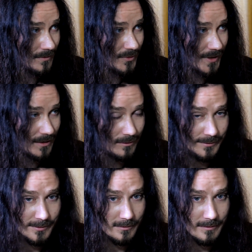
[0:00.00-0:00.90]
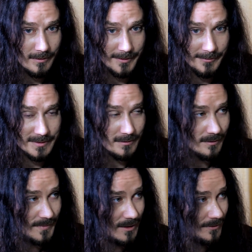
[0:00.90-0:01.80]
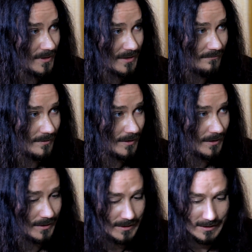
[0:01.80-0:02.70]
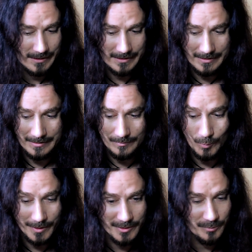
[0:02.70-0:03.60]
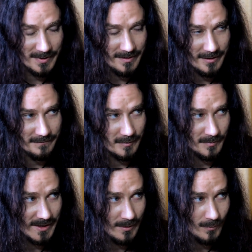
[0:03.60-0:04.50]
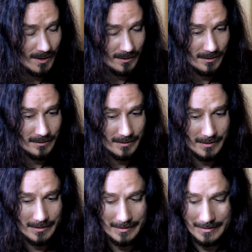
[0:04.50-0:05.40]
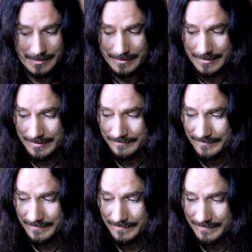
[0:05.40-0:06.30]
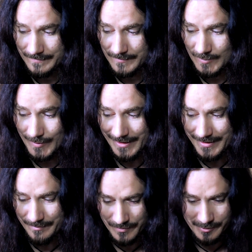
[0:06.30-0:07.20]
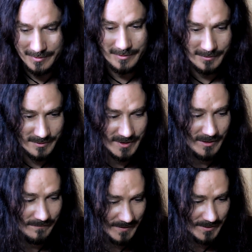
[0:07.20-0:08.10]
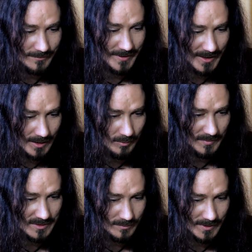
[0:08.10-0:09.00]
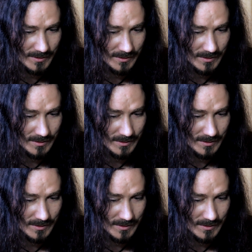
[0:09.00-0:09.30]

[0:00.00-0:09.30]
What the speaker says: She had learned all the lyrics, all the melodies, everything, and wanted to be there from day one and really immerse herself into the album as well.